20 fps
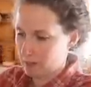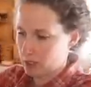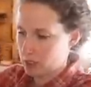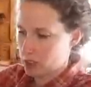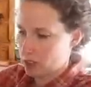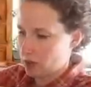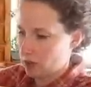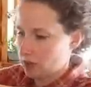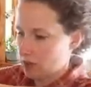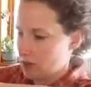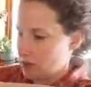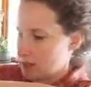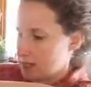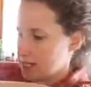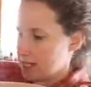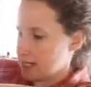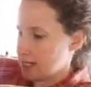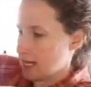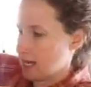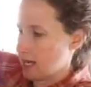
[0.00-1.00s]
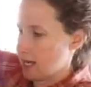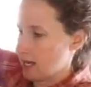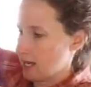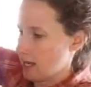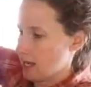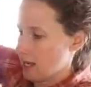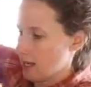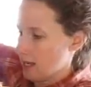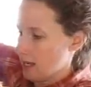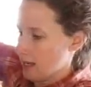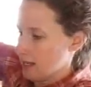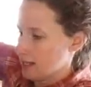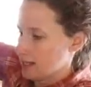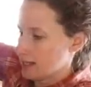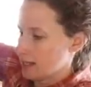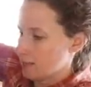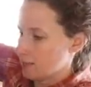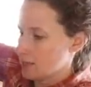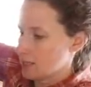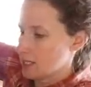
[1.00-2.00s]
gonna show you is a
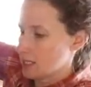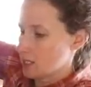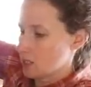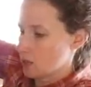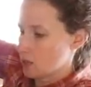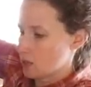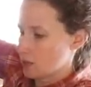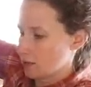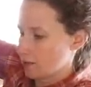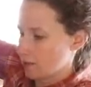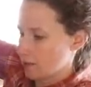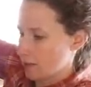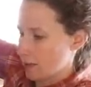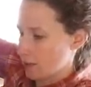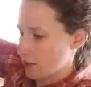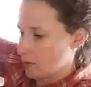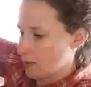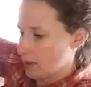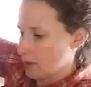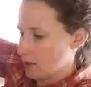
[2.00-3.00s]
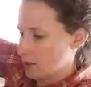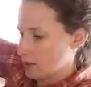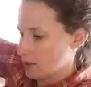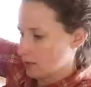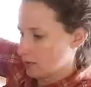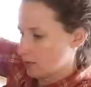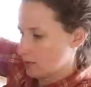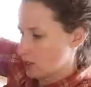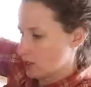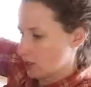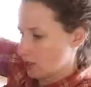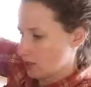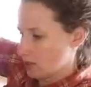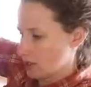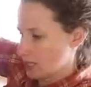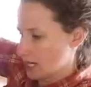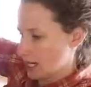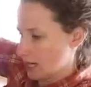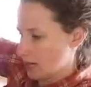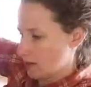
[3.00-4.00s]
substitution for buttermilk, which you can
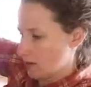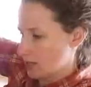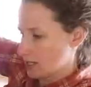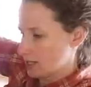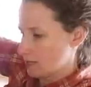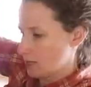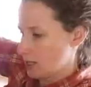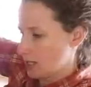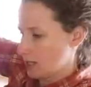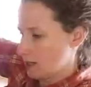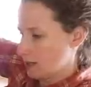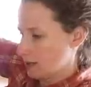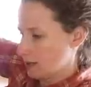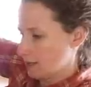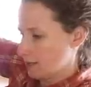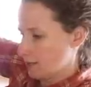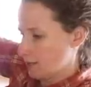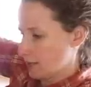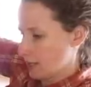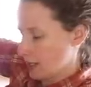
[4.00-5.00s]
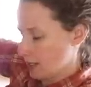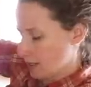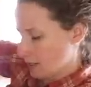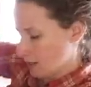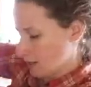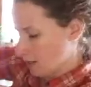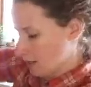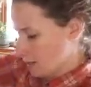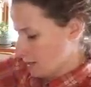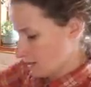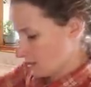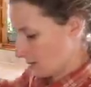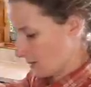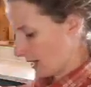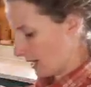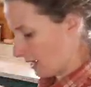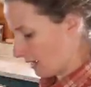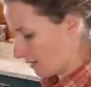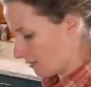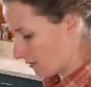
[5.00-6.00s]
use in any recipe. So
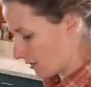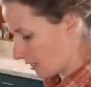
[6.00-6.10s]
we have